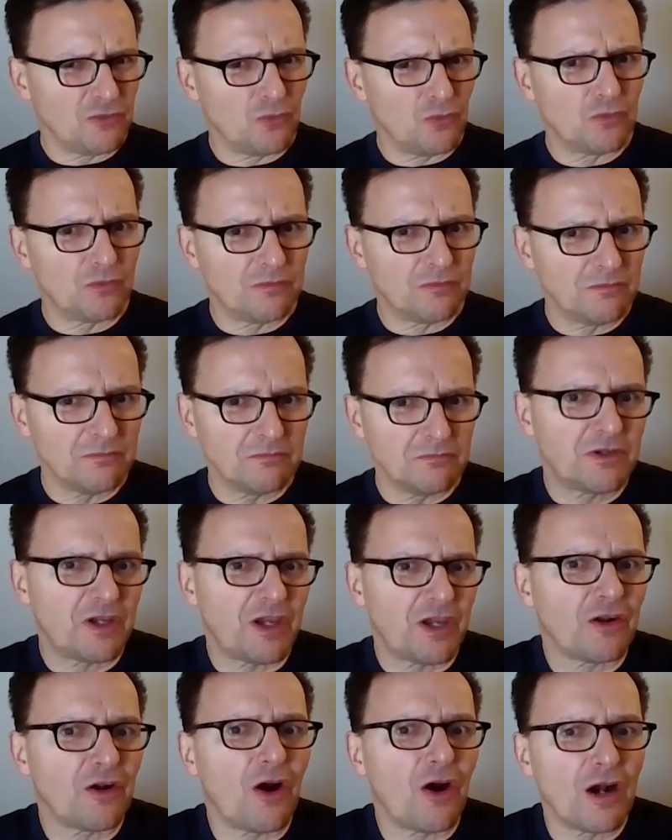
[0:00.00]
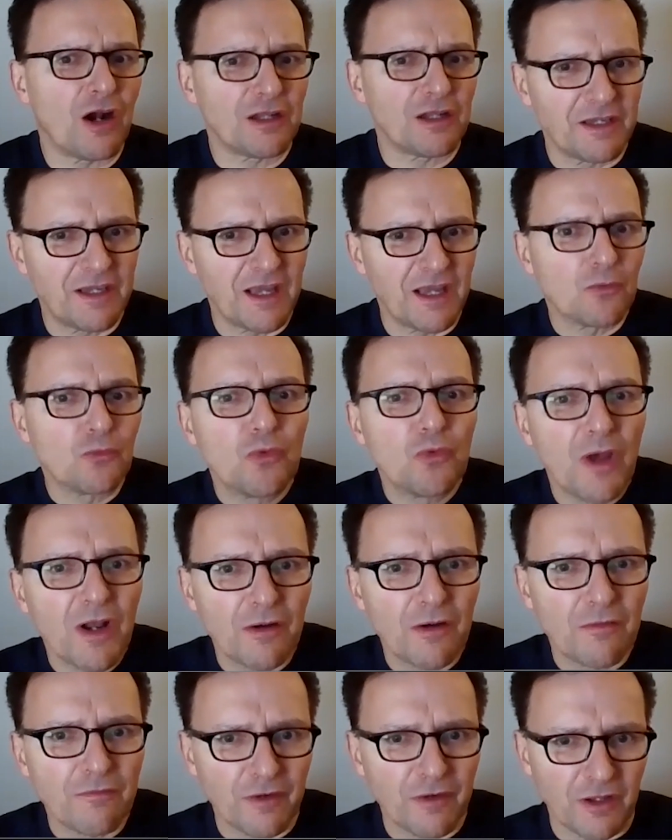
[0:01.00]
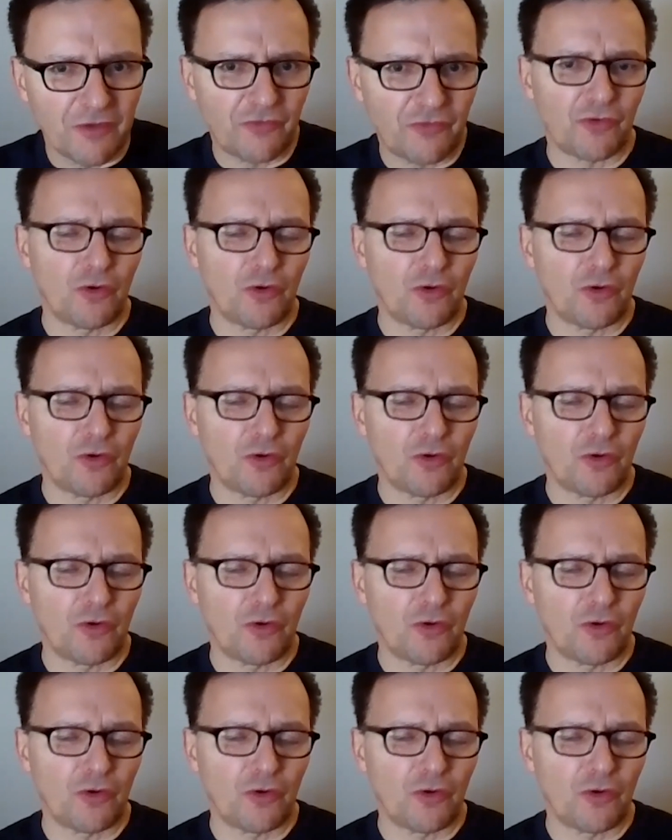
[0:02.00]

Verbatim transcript: you can hardly get rid of it.